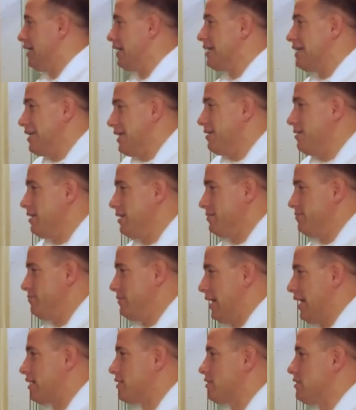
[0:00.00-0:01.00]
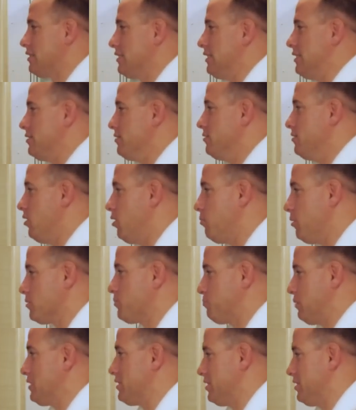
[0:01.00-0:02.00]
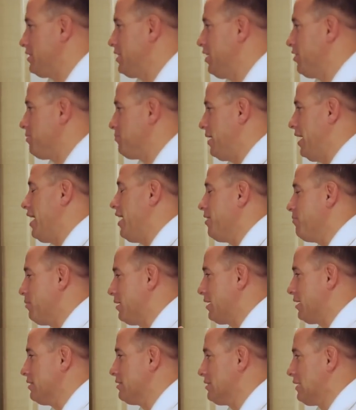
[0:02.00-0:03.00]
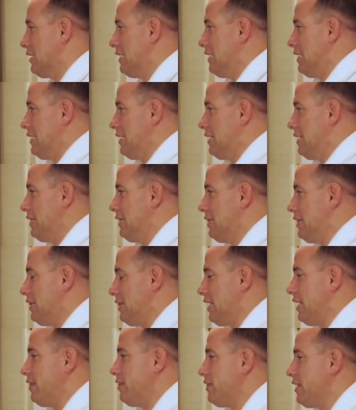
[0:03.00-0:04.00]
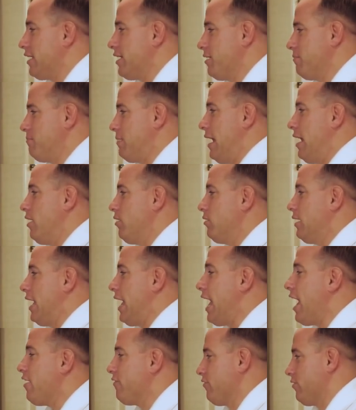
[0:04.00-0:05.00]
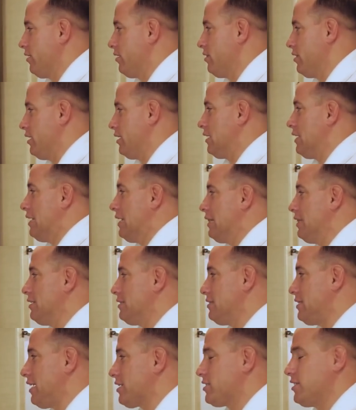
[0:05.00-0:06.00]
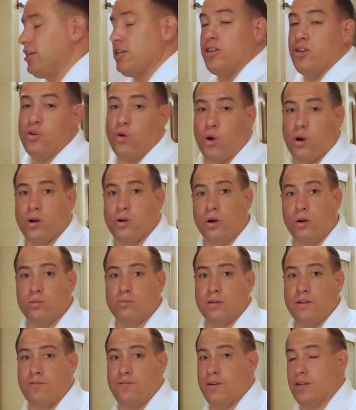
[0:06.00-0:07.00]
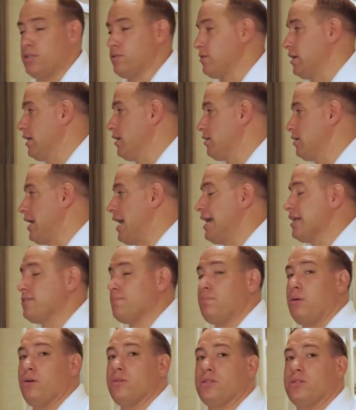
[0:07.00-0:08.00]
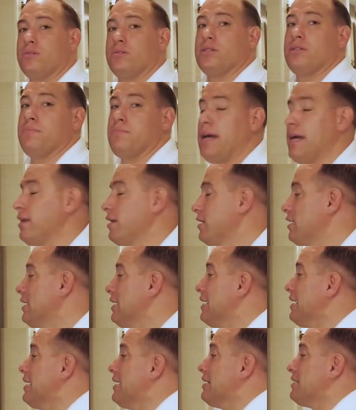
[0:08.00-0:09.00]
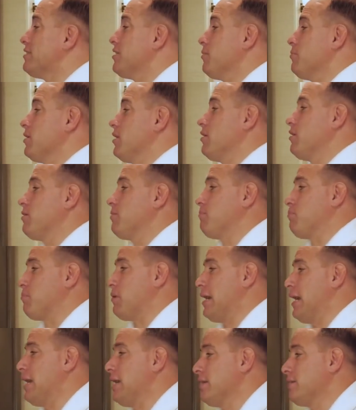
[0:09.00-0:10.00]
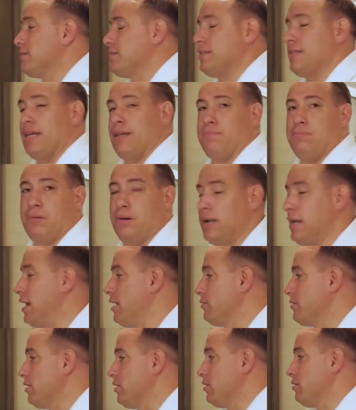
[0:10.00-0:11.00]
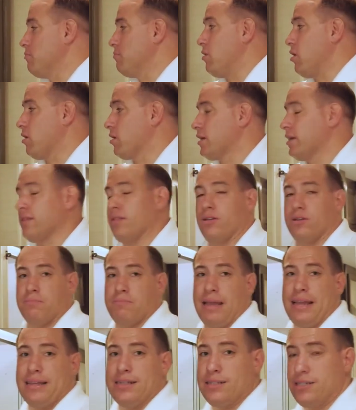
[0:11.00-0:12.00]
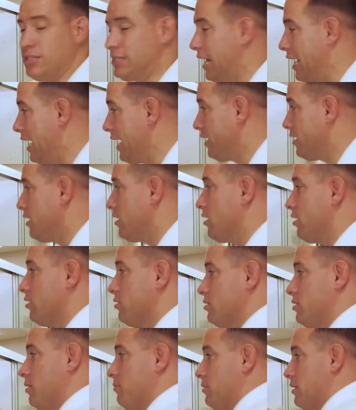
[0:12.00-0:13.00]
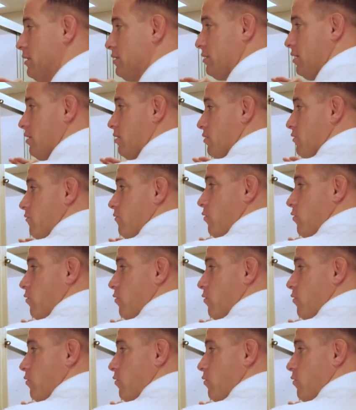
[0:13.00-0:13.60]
It actually almost brings a tear to my eye because they think about everything. This is actually a Norcold refrigerator as opposed to a Dometic. Some of the other brands they put out there in the market, they're made in China or some of these other